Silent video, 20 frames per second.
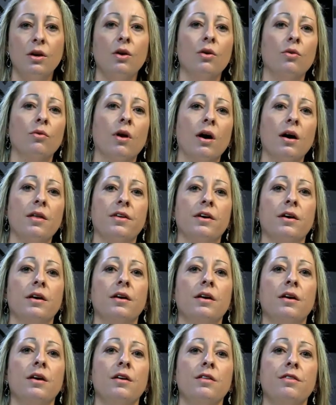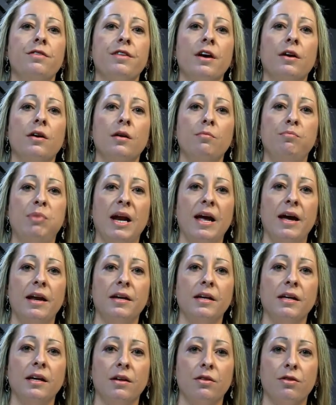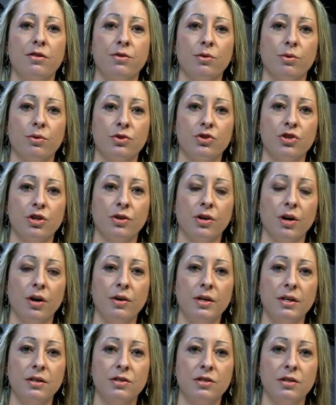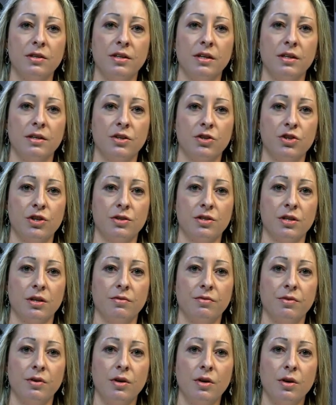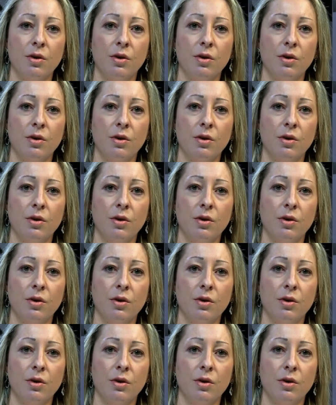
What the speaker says: Rather, thorough planning and thought should go into the initiative,